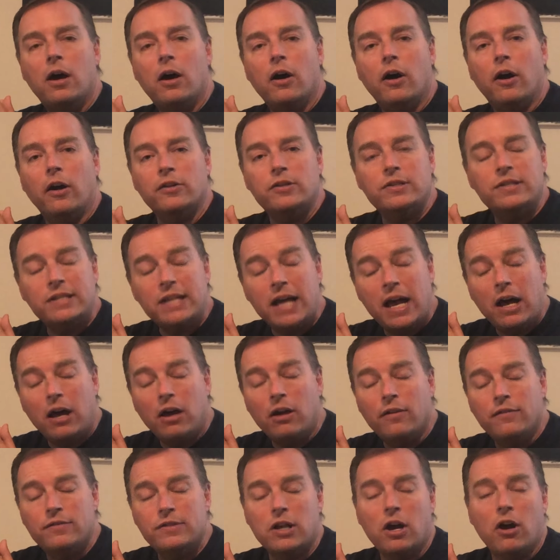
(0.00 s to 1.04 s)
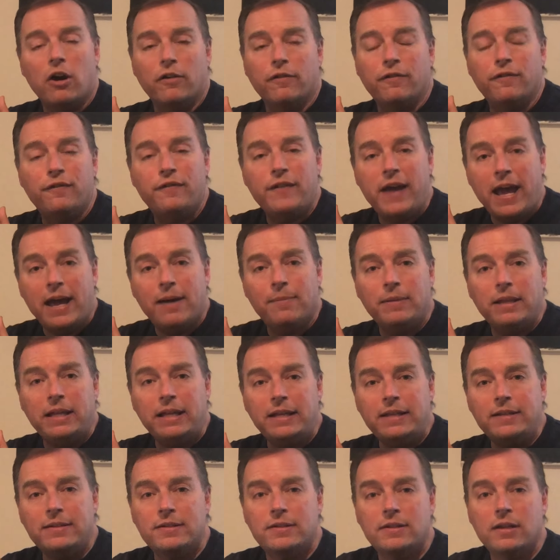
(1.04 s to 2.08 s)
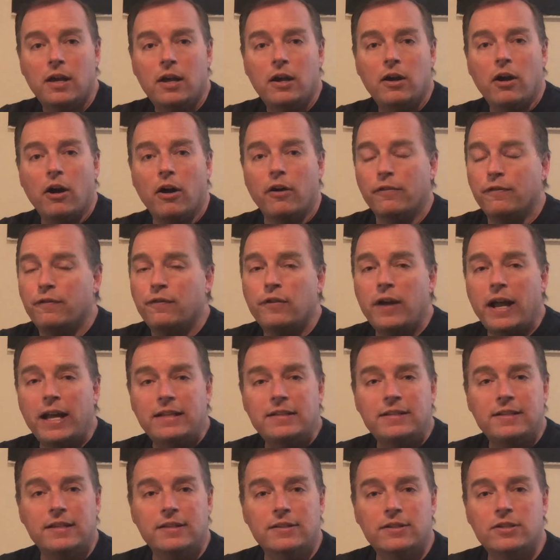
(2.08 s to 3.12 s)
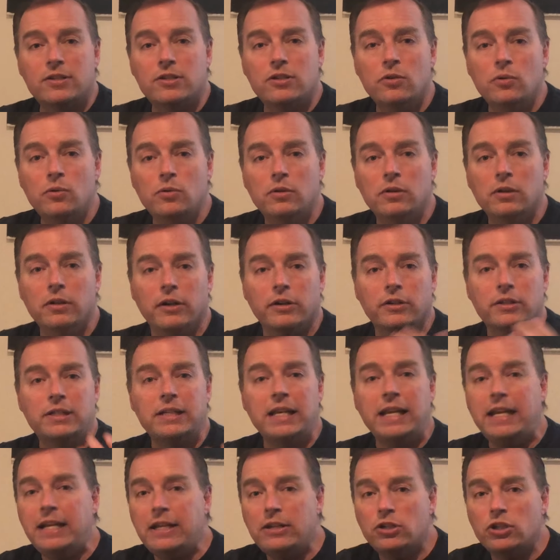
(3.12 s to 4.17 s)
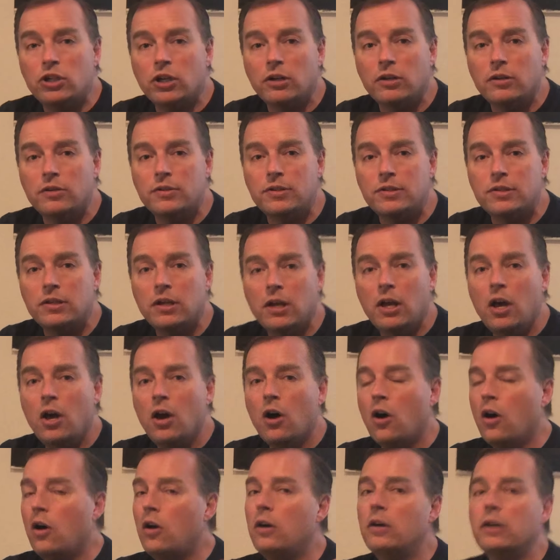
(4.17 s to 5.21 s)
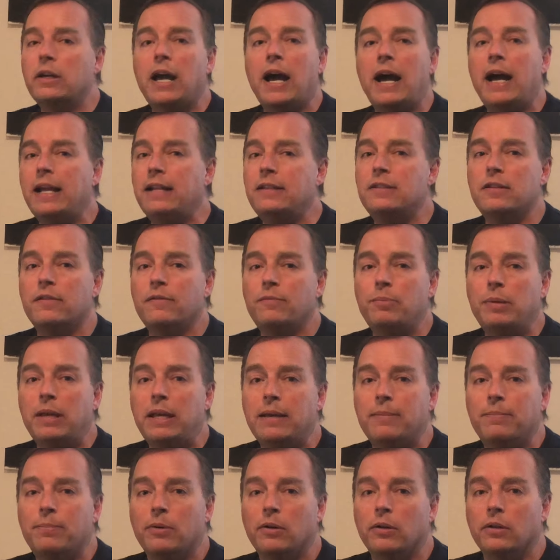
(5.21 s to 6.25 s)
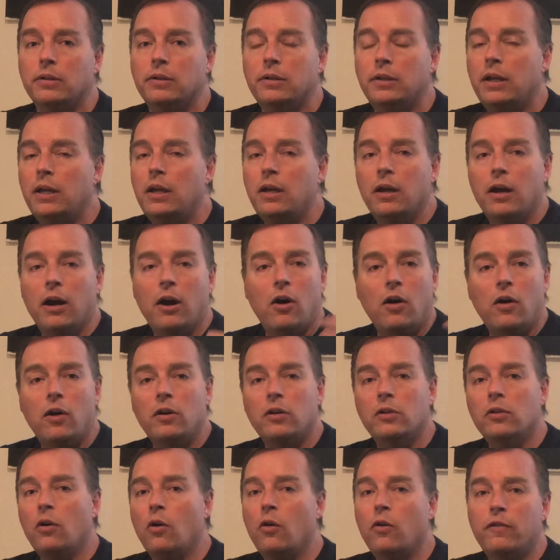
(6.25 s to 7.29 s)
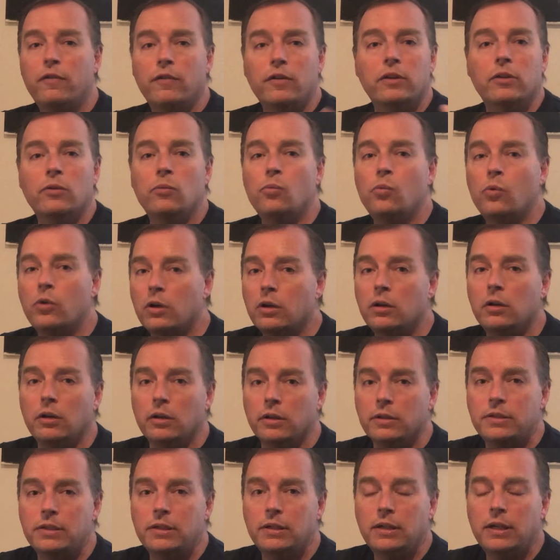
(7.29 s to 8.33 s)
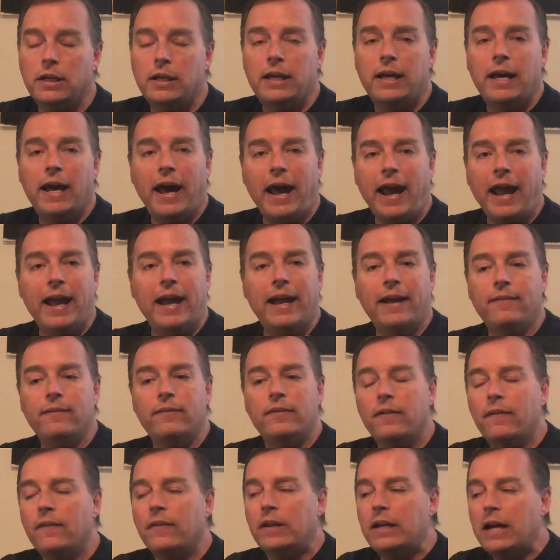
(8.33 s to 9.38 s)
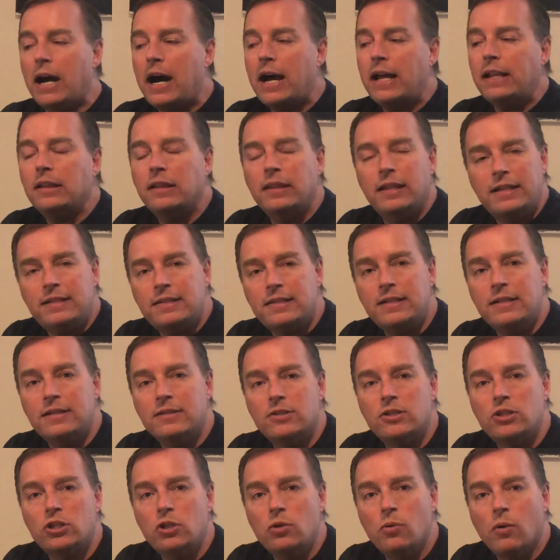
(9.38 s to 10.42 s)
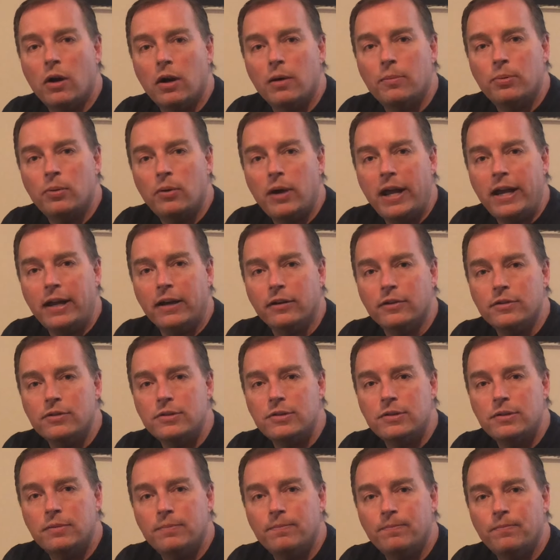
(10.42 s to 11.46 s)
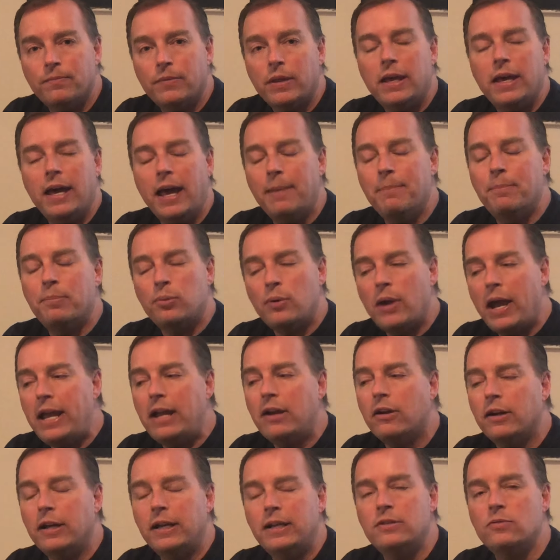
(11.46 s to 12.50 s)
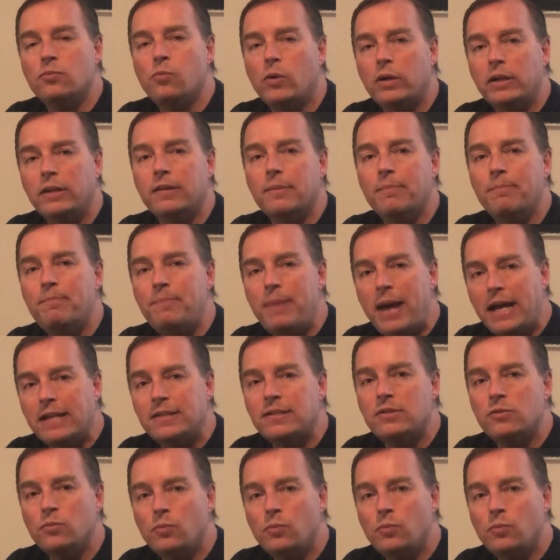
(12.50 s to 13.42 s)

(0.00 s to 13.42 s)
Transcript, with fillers: ourselves, our families, our friends in school, our teachers, all kinds of people all over the world. And God listens to our prayers. And prayer is one of the best